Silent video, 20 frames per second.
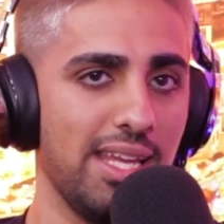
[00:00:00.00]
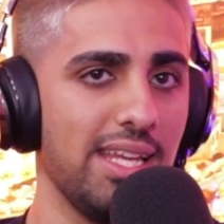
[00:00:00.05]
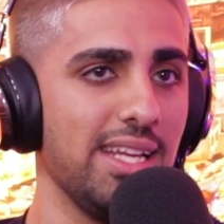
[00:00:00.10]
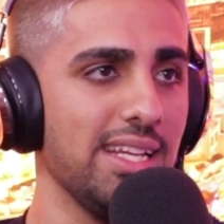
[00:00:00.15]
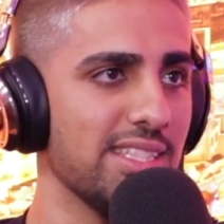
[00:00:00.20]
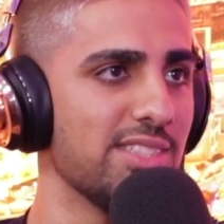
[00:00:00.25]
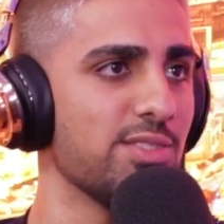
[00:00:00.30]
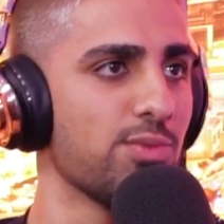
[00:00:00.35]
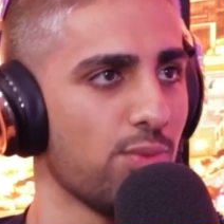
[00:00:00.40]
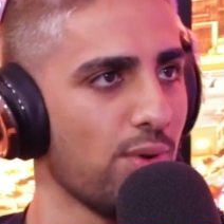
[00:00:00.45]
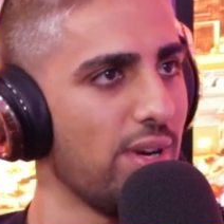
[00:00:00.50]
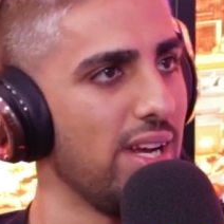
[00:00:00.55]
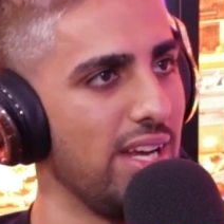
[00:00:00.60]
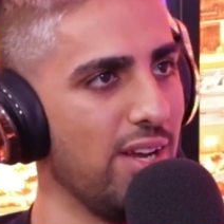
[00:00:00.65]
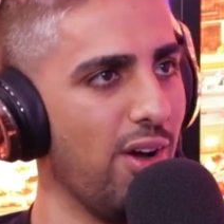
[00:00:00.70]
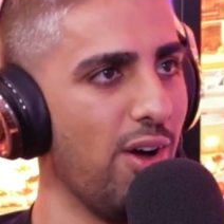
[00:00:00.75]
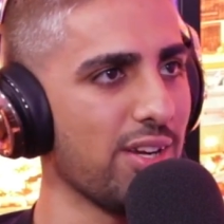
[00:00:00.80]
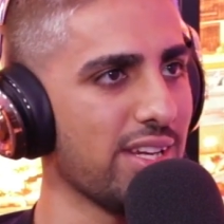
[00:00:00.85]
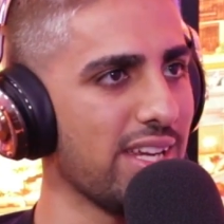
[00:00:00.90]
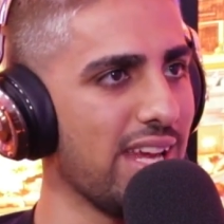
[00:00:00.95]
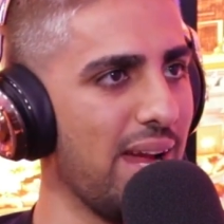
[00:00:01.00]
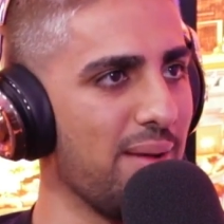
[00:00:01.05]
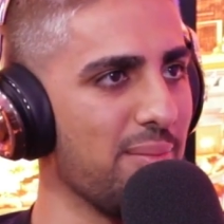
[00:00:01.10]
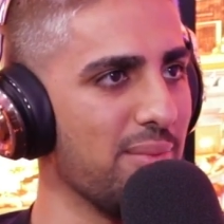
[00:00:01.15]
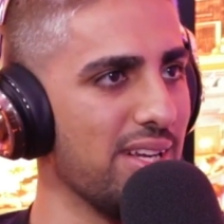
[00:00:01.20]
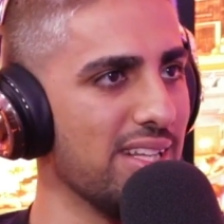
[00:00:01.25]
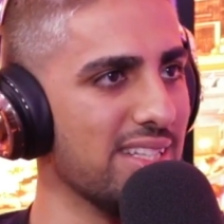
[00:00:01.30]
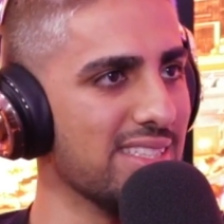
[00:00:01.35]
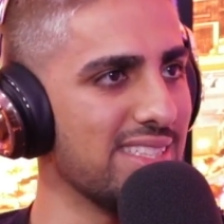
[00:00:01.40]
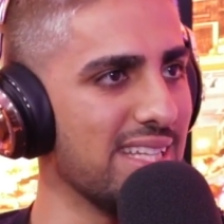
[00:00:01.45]
but he is really on
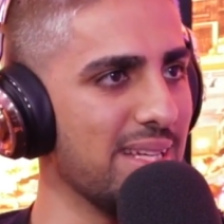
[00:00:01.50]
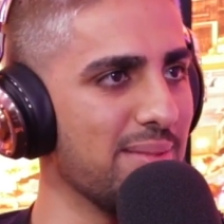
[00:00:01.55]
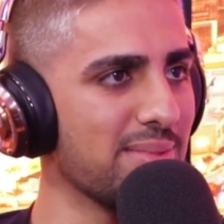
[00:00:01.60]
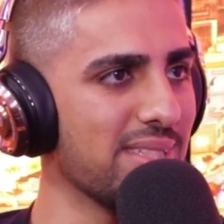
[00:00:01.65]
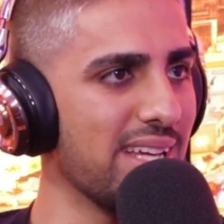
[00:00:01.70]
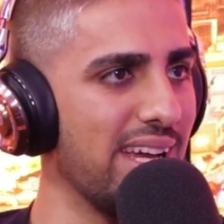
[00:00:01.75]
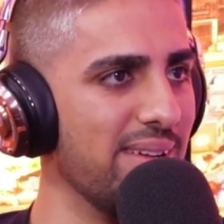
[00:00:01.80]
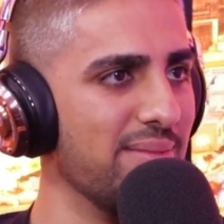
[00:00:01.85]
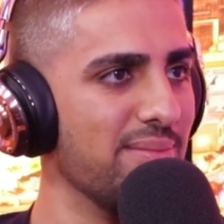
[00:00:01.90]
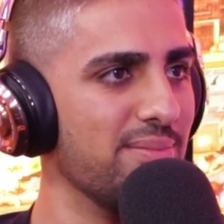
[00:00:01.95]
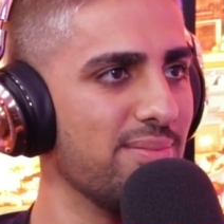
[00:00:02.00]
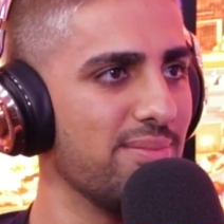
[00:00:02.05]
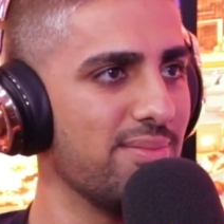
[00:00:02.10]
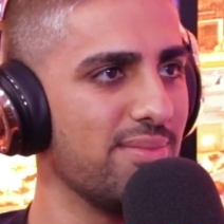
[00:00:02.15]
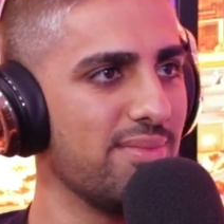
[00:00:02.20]
camera at the same time.